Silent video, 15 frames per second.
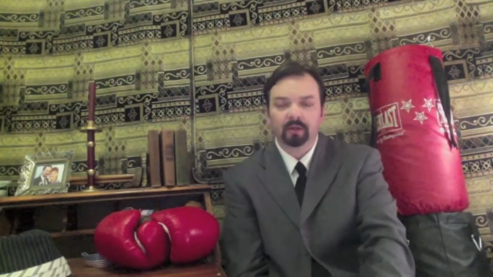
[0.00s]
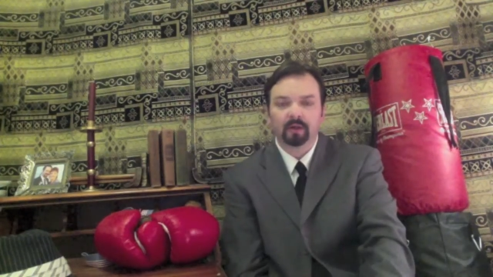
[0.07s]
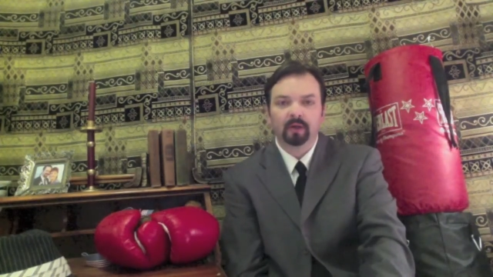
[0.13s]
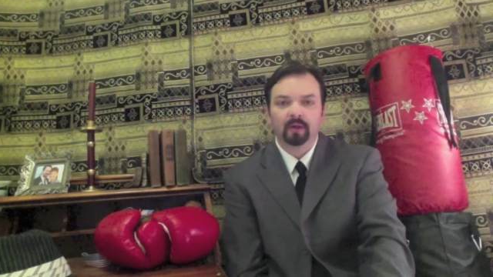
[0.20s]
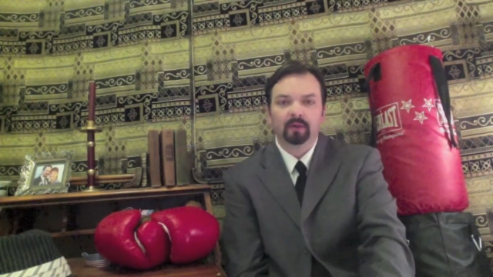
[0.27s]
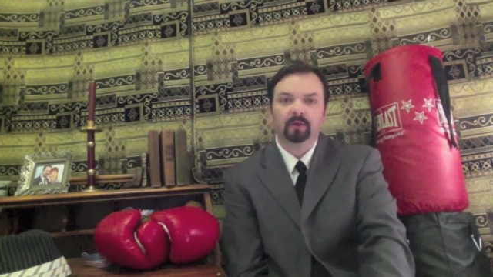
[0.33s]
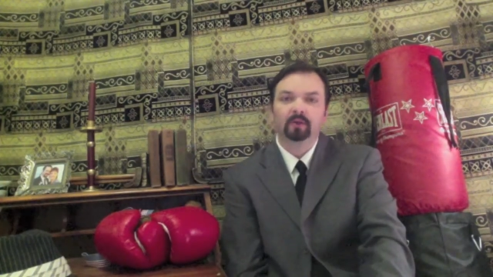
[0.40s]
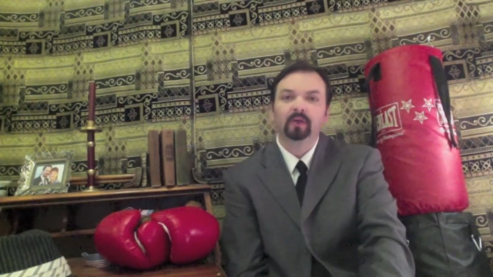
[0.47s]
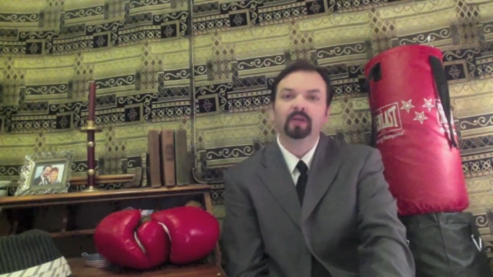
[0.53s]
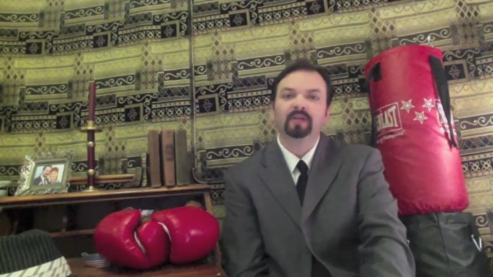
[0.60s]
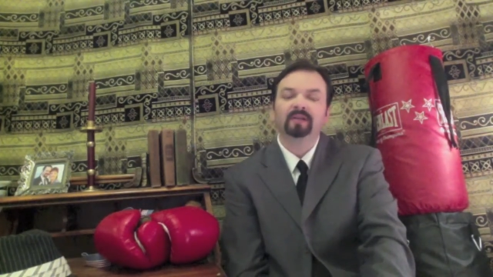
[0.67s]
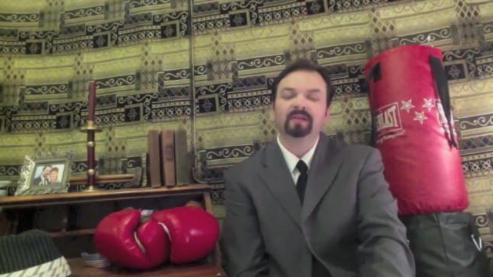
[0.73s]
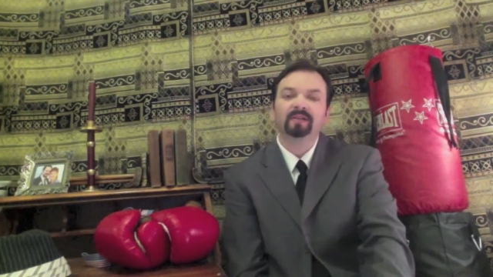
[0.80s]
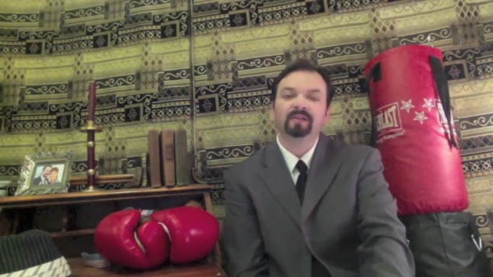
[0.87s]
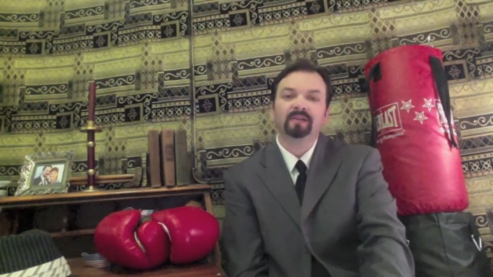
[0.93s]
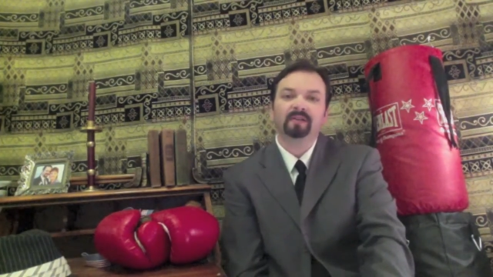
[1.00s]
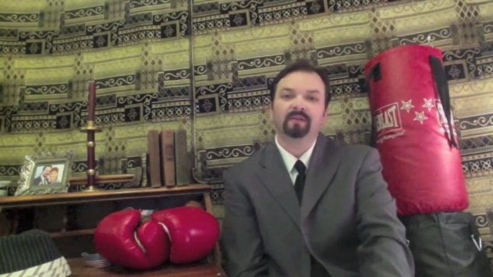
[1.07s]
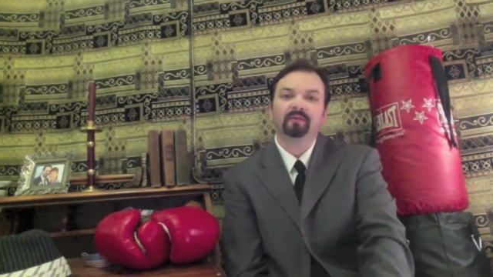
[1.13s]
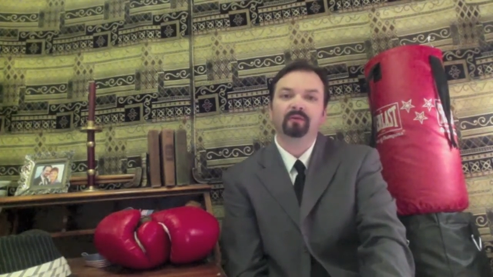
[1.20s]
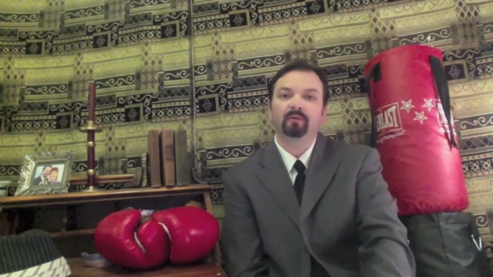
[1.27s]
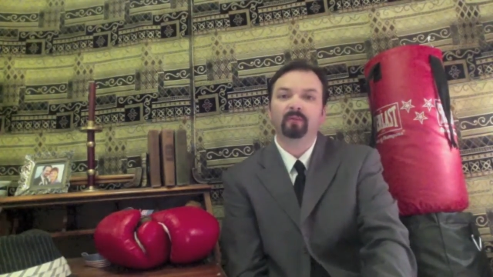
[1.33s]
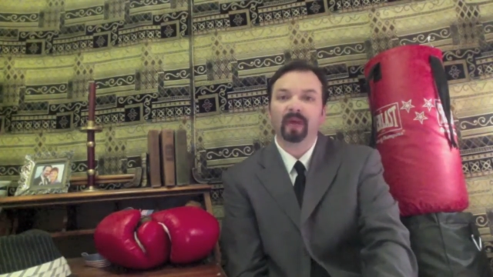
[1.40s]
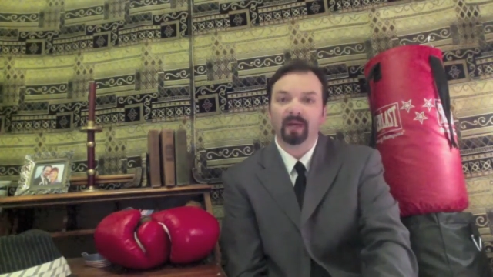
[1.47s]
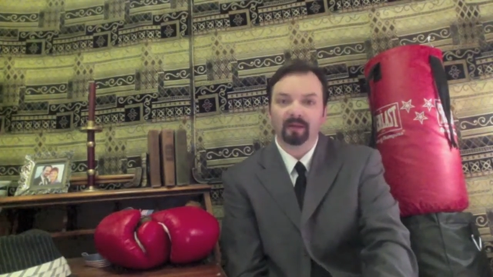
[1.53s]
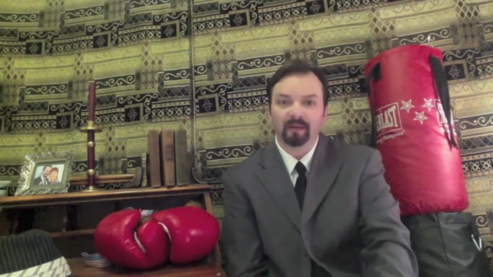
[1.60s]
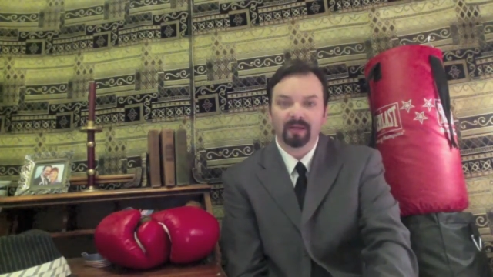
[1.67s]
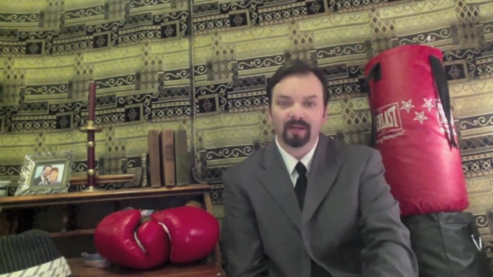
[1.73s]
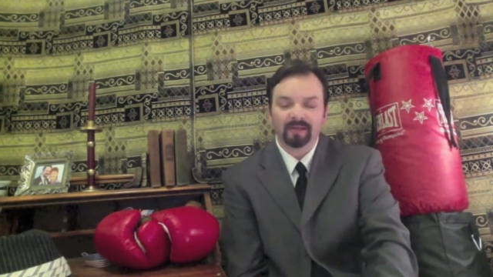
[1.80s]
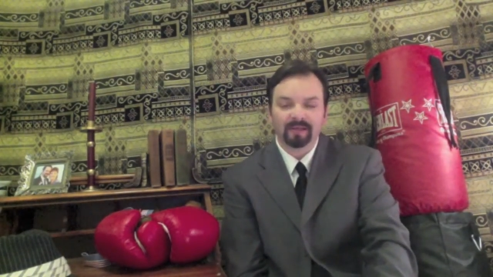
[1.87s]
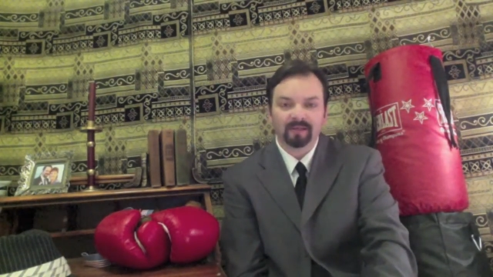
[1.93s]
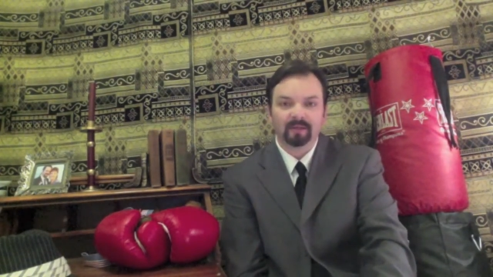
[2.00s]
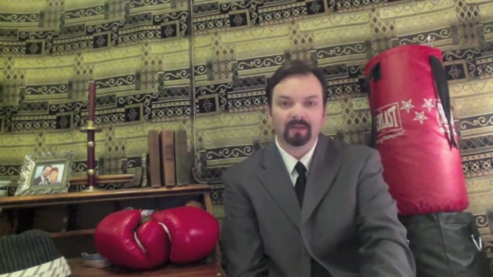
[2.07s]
They're looking to see if you're reckless.